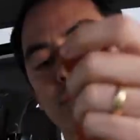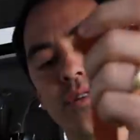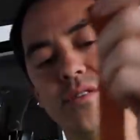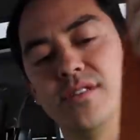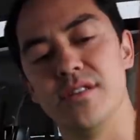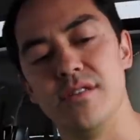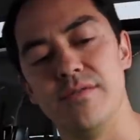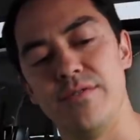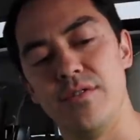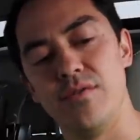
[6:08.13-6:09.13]
real deal
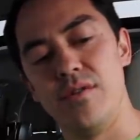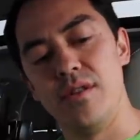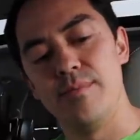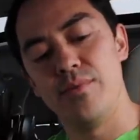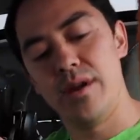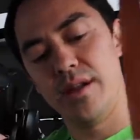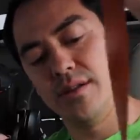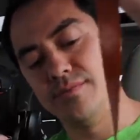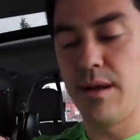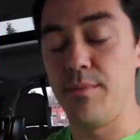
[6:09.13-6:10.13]
fruit roll-up
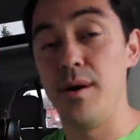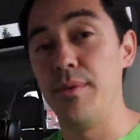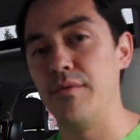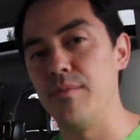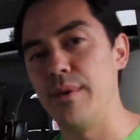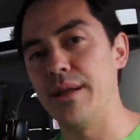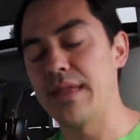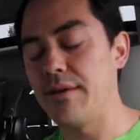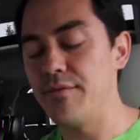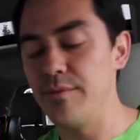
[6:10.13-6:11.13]
brand. My mom never bought
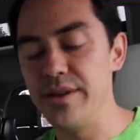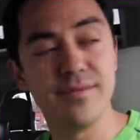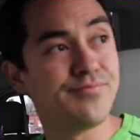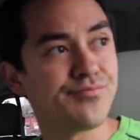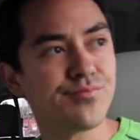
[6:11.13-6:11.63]
that for me.